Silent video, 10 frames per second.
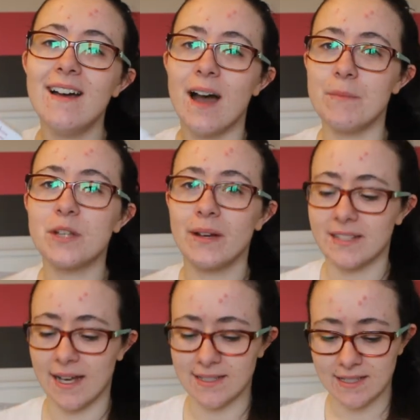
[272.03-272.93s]
I'm so
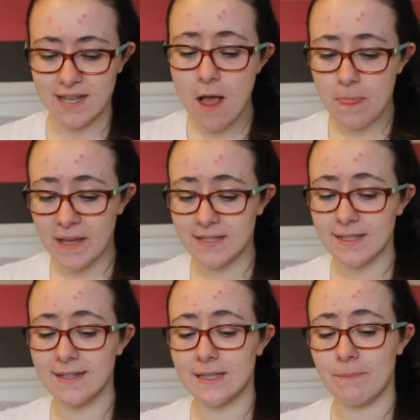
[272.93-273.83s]
excited.
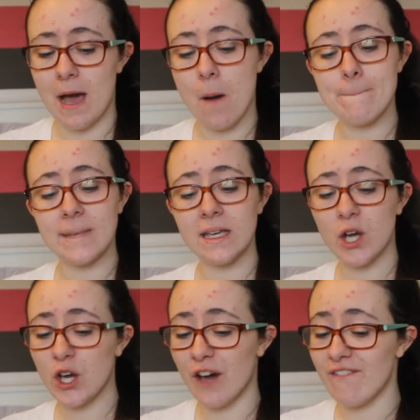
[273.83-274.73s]
This is about
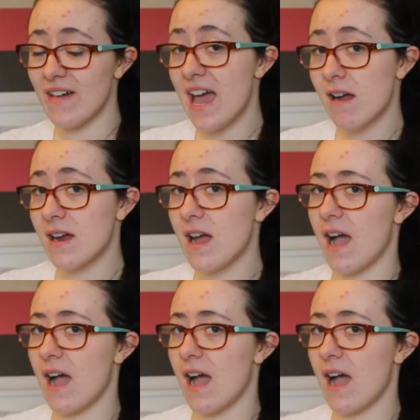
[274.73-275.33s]
Mia Covera.